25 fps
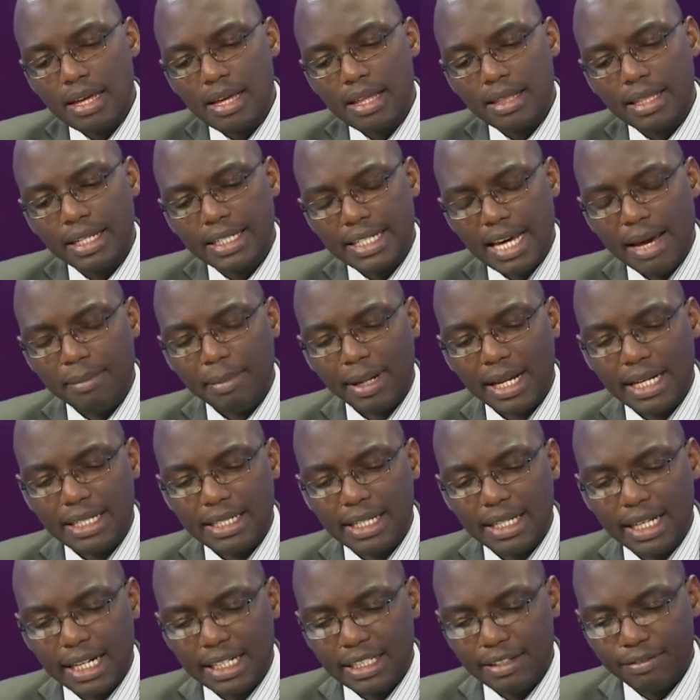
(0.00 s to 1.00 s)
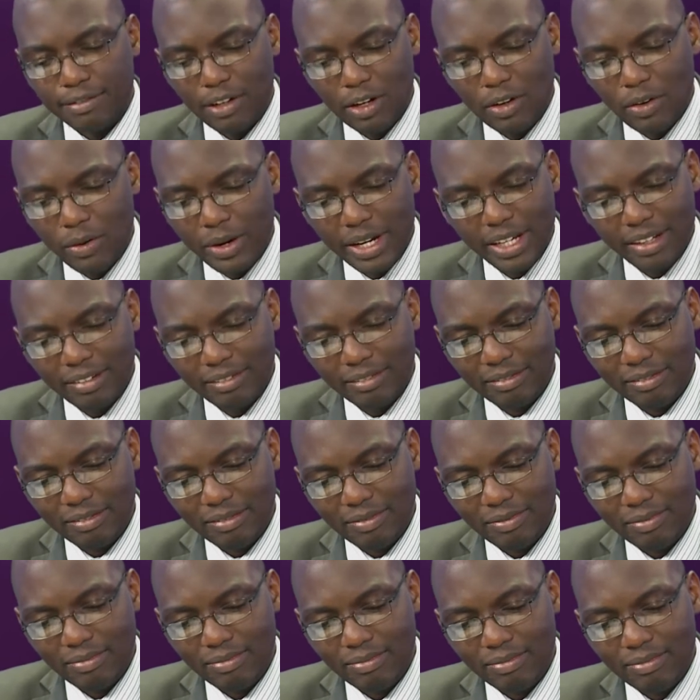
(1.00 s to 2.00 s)
The time setting is the following.
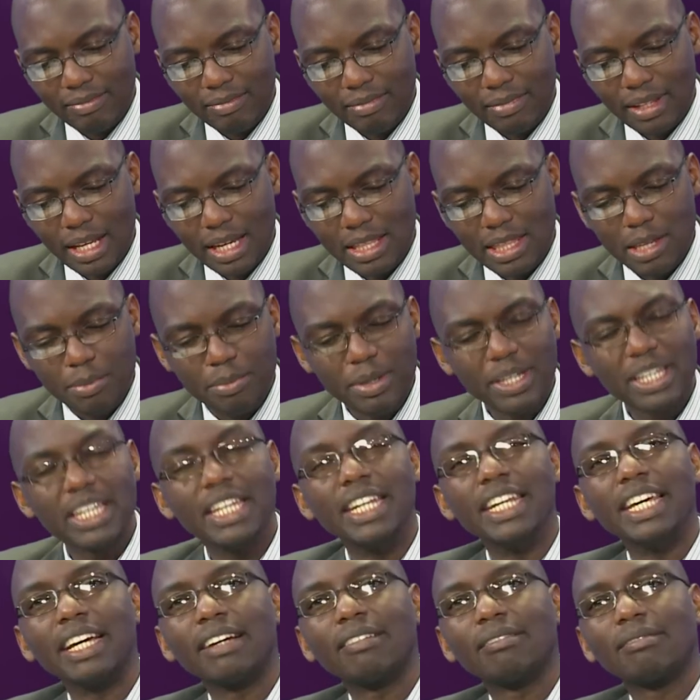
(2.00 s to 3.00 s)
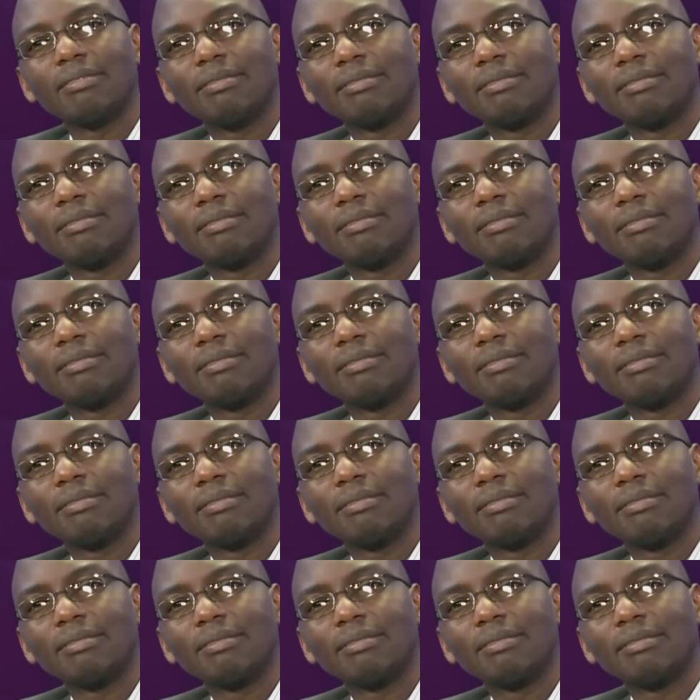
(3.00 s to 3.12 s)
The beginning.